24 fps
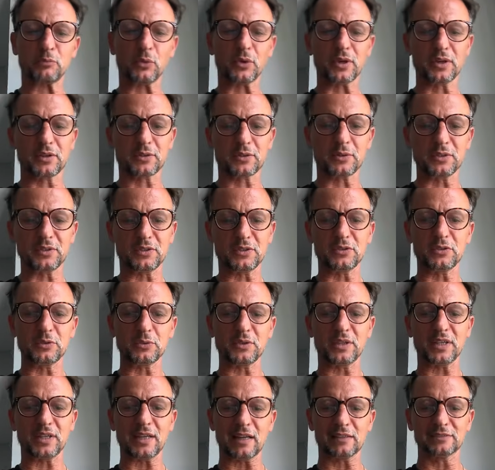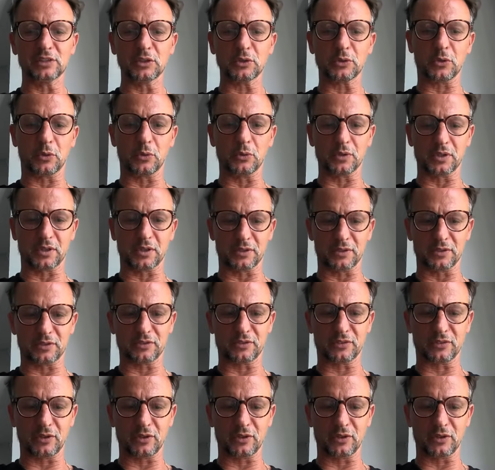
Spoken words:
We are going to do the yellow corners.